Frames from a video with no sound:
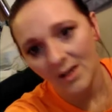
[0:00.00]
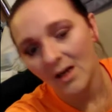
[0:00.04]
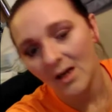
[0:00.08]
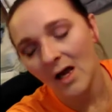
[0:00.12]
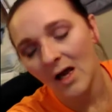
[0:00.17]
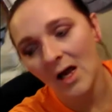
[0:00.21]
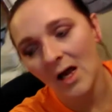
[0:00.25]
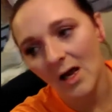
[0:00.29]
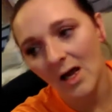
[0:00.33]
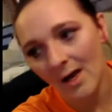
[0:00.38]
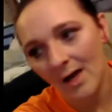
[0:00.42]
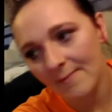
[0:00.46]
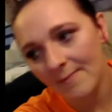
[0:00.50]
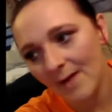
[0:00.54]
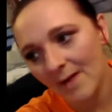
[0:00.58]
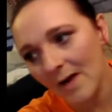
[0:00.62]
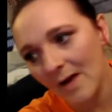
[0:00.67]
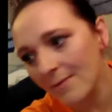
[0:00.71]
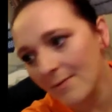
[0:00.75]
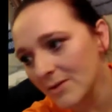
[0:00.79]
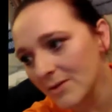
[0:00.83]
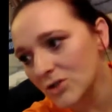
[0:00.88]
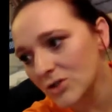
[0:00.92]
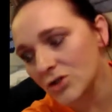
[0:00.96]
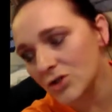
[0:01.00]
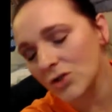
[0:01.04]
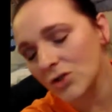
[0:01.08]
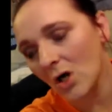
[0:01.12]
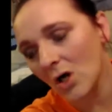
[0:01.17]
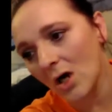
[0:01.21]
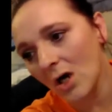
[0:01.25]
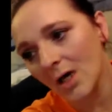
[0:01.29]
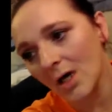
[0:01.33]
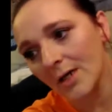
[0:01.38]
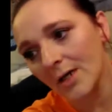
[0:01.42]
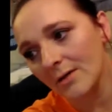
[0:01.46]
I would
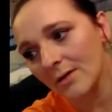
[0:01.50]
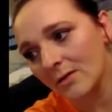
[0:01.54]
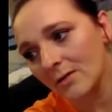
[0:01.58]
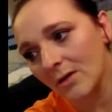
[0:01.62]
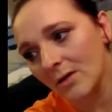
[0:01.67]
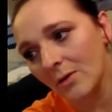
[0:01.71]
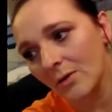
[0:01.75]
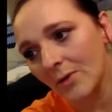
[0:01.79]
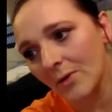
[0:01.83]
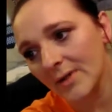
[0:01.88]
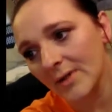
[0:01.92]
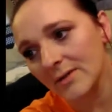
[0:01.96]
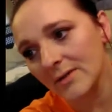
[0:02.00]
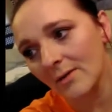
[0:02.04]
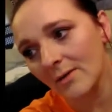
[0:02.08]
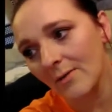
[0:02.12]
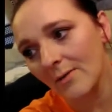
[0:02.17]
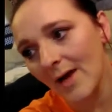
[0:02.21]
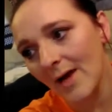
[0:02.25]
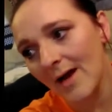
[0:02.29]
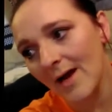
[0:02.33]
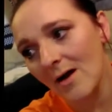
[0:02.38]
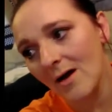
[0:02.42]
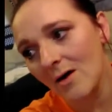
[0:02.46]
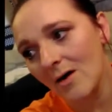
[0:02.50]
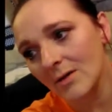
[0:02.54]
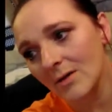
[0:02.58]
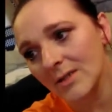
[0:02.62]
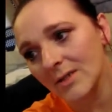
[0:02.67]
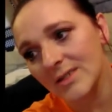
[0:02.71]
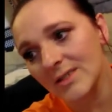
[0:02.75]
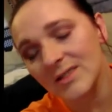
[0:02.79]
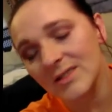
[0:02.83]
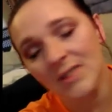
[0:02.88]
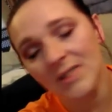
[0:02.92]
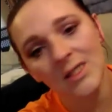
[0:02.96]
start with around
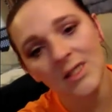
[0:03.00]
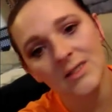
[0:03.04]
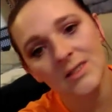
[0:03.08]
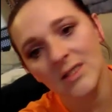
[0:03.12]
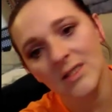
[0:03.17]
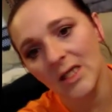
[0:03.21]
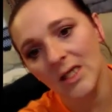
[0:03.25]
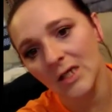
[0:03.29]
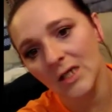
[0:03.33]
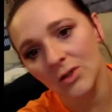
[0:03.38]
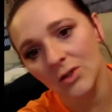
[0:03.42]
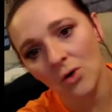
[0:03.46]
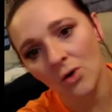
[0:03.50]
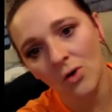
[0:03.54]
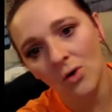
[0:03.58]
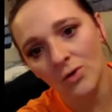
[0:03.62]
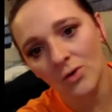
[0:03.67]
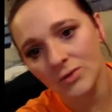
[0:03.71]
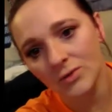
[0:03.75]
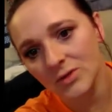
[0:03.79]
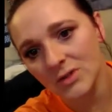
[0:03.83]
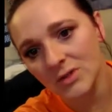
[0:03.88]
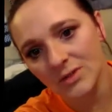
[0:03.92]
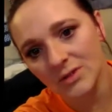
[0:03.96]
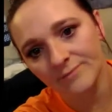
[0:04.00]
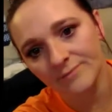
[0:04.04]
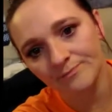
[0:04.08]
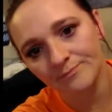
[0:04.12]
60 adults.